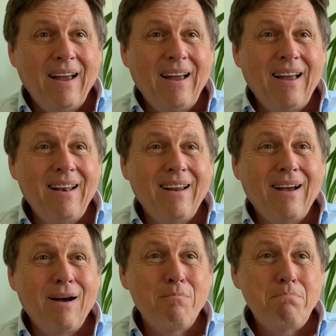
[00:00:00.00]
And
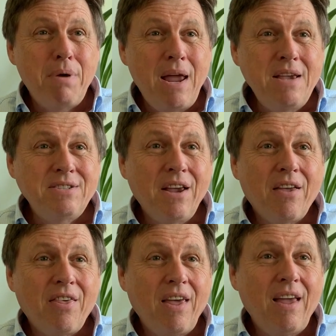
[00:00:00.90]
a basic
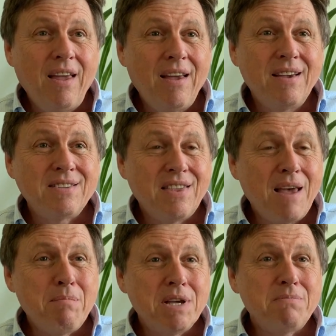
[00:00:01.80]
thing is there
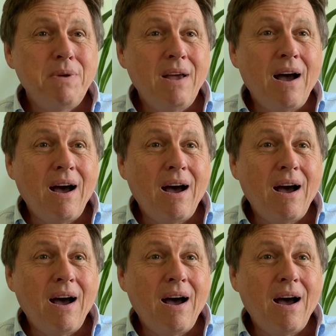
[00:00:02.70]
must be